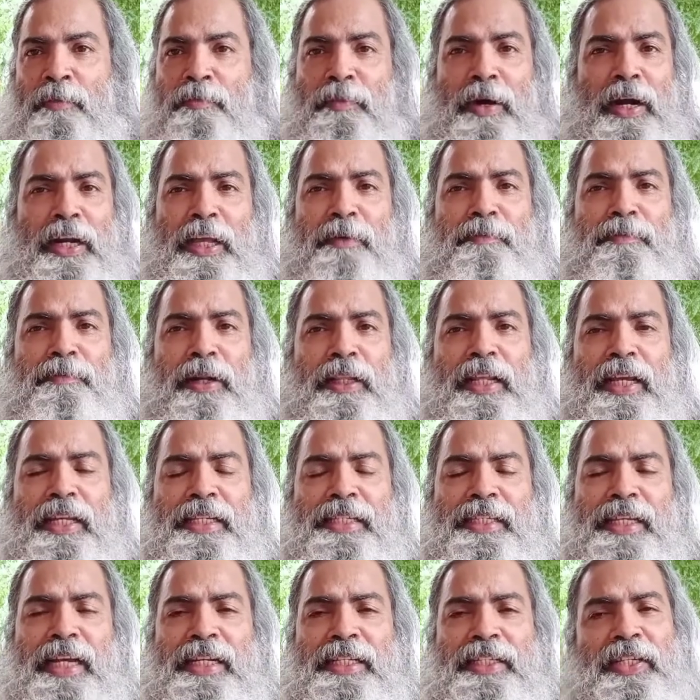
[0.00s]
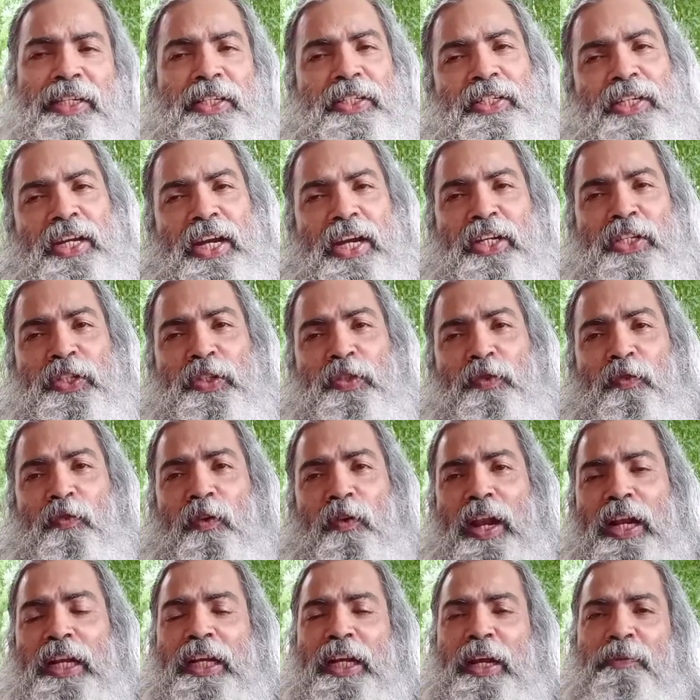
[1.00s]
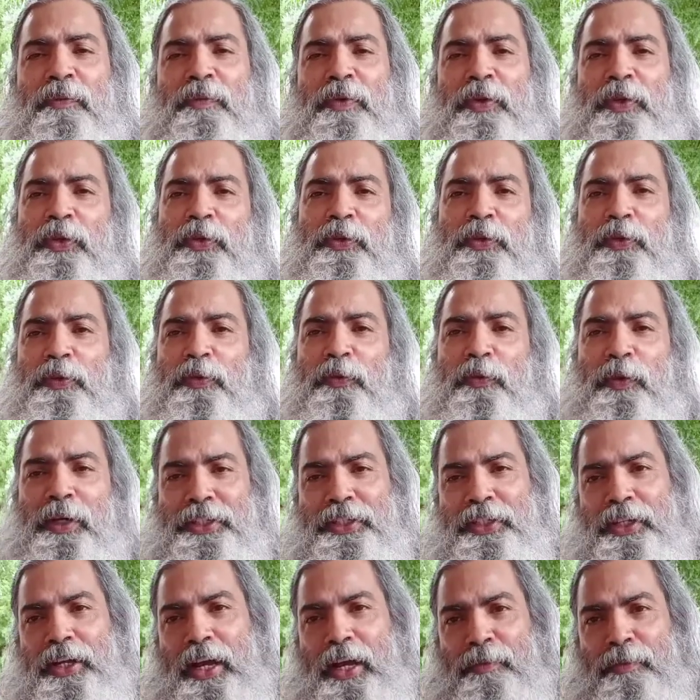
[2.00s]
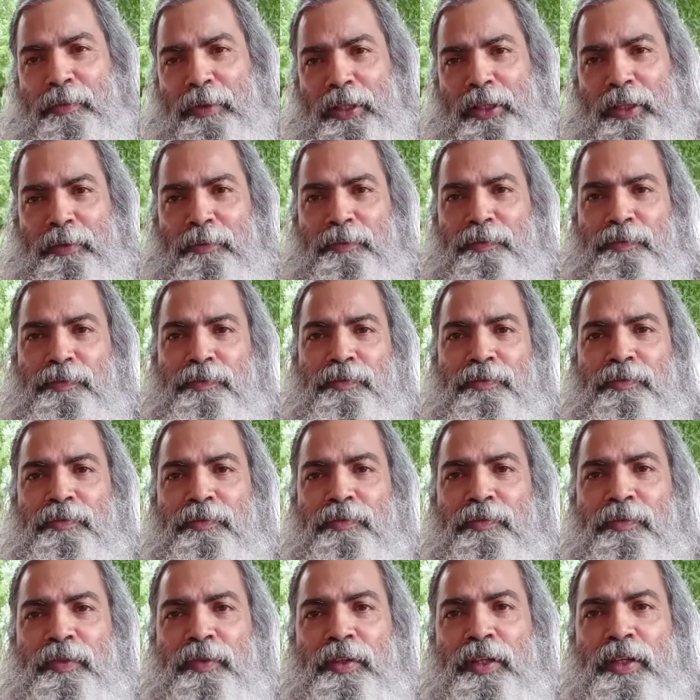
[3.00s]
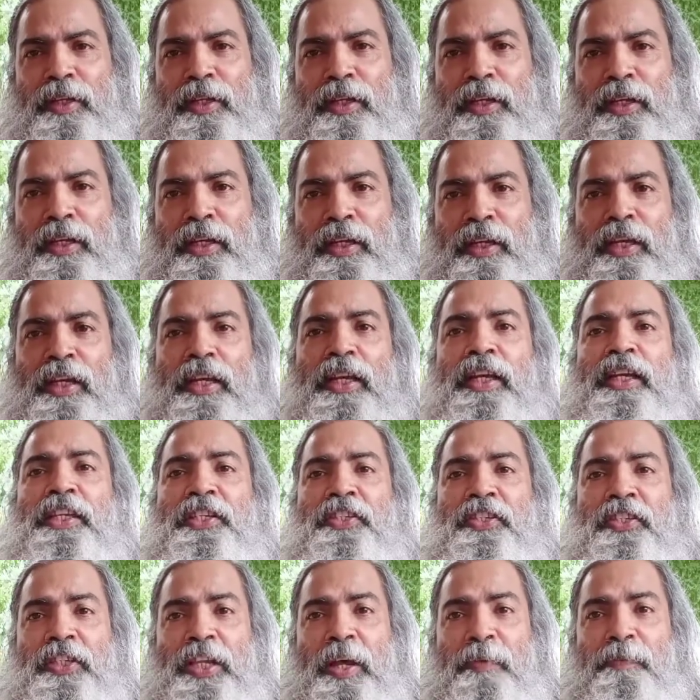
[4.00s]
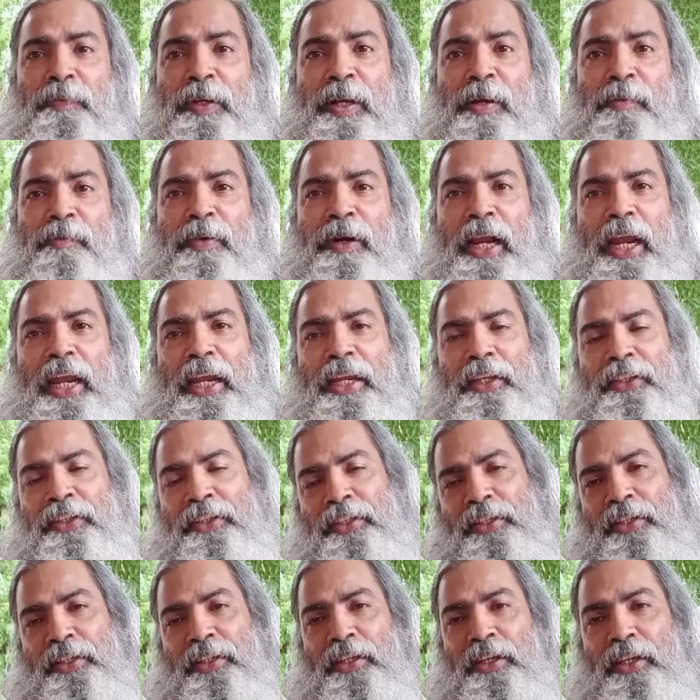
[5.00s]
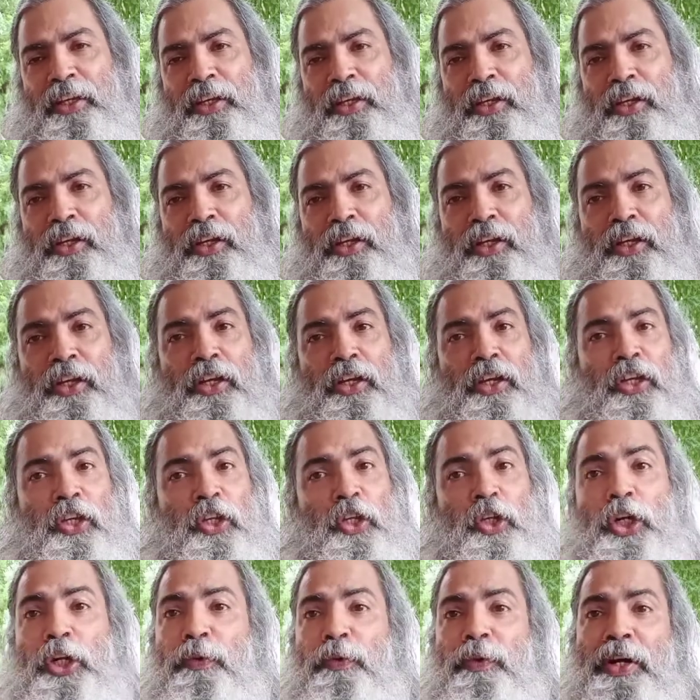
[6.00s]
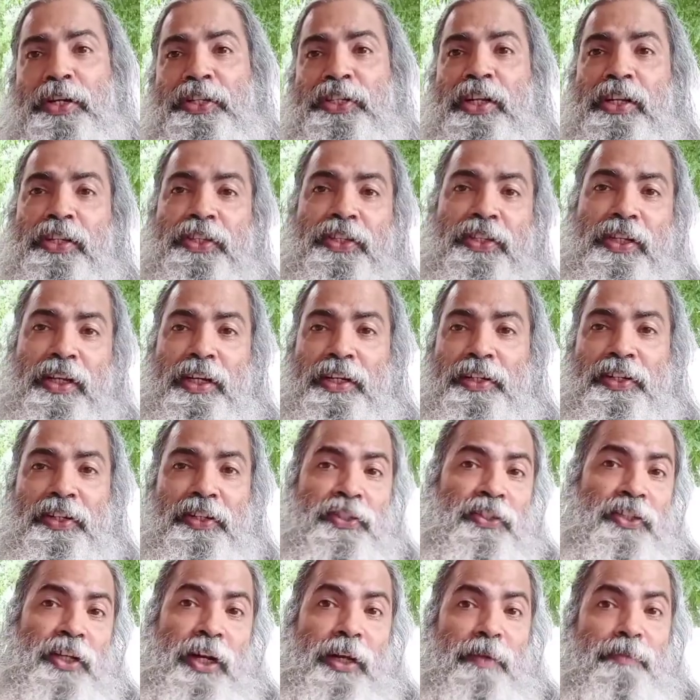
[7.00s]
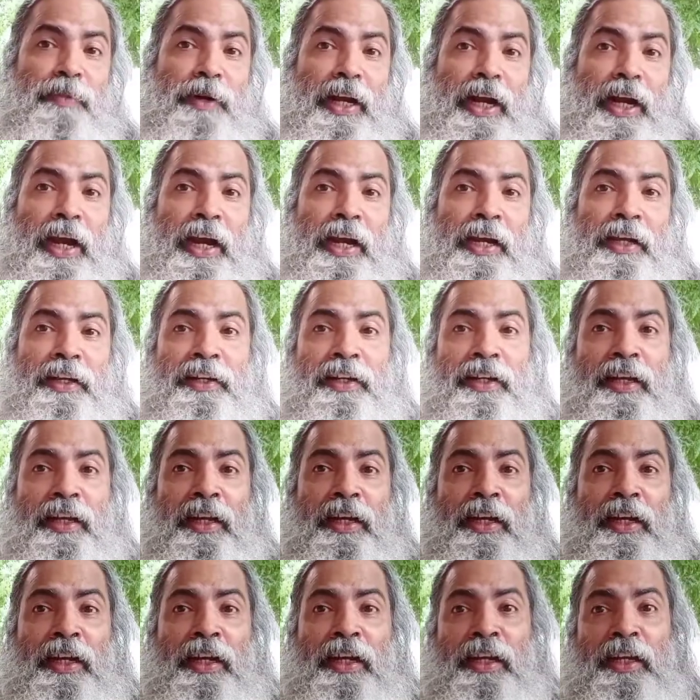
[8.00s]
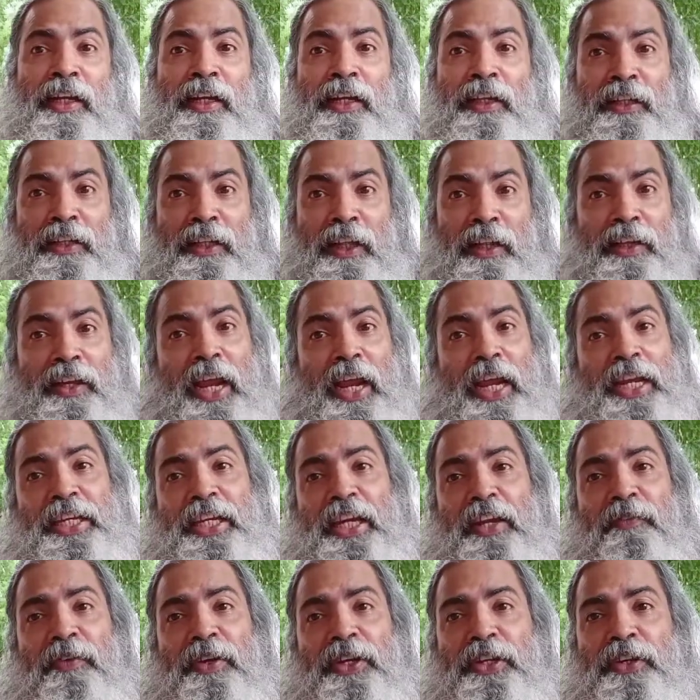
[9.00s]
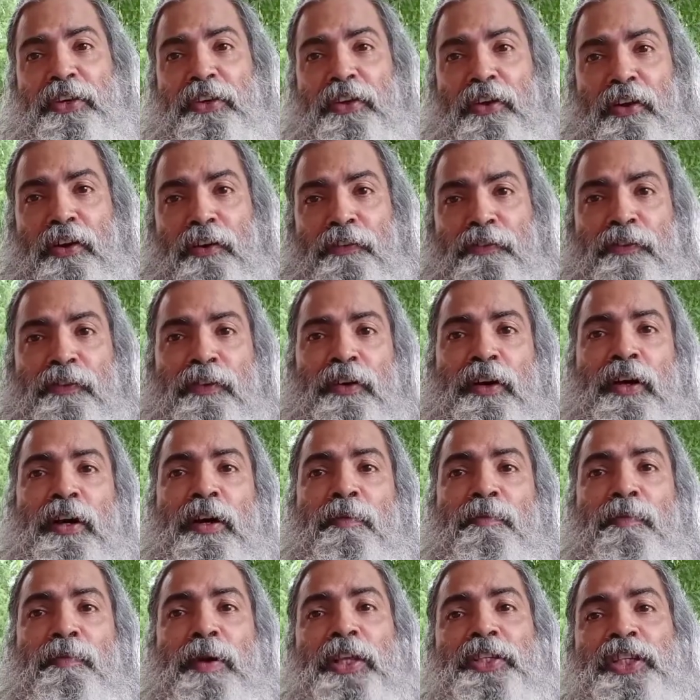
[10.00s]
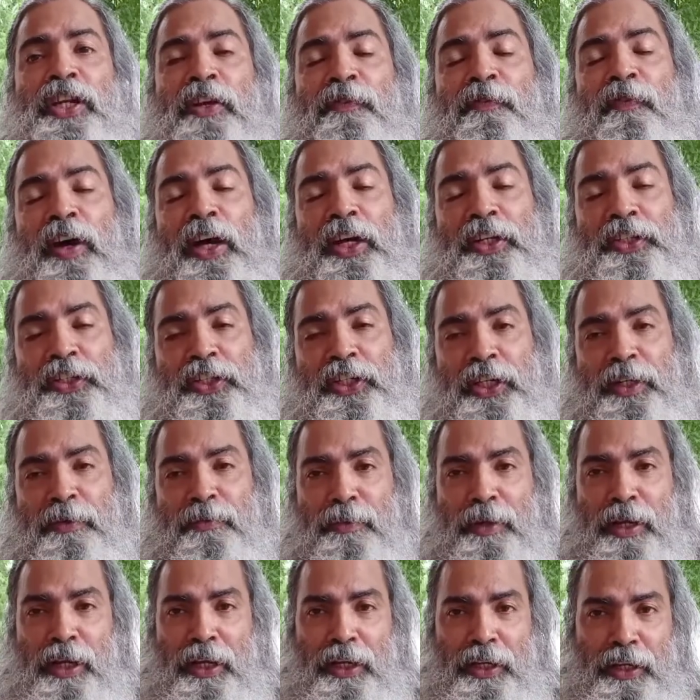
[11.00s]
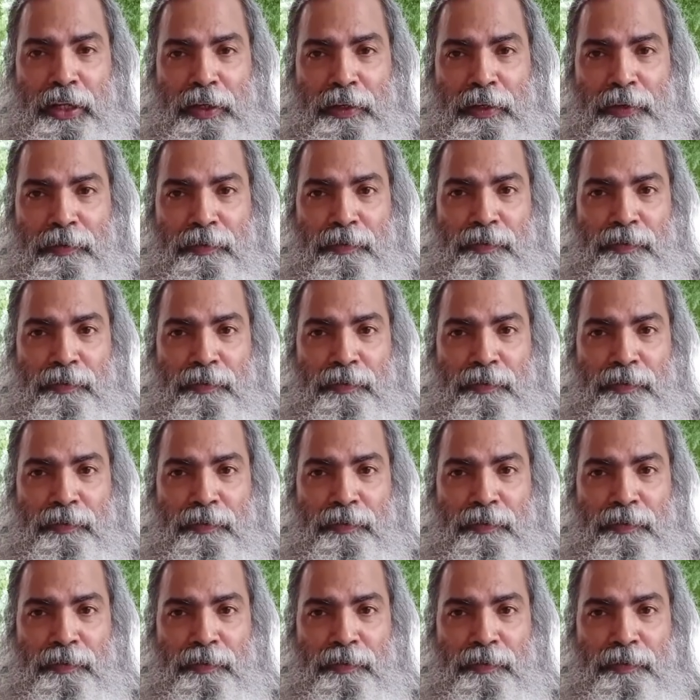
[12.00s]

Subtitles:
My dear brothers and sisters, welcome to Vajanamrutam. September 8th, Universal Church celebrate the Nativity of Blessed Virgin Mary.